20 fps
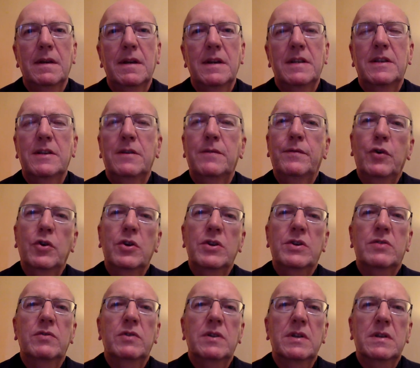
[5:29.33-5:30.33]
his
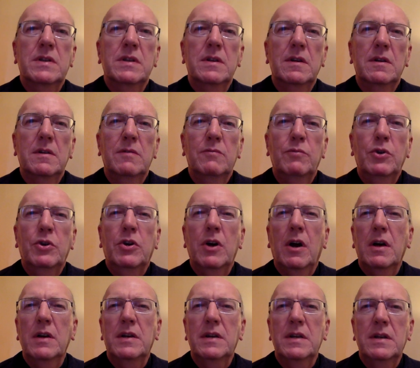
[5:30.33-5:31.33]
adversaries
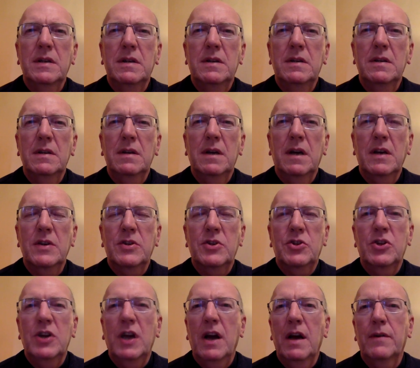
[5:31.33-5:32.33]
regarded as
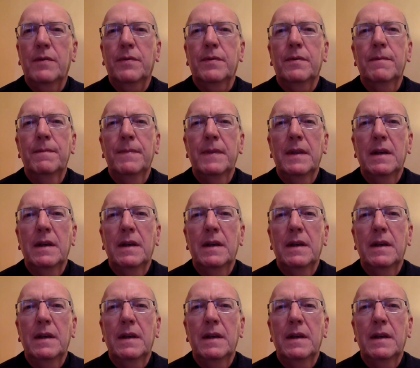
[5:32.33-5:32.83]
chaff.